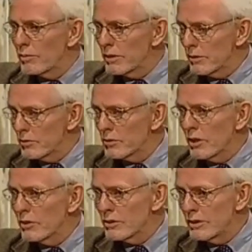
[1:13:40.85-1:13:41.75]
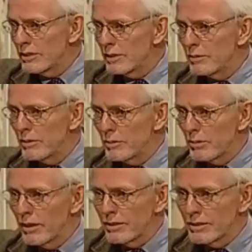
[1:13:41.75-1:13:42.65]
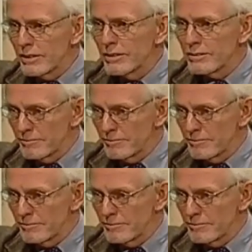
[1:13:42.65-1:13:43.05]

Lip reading: or start to deepen the process.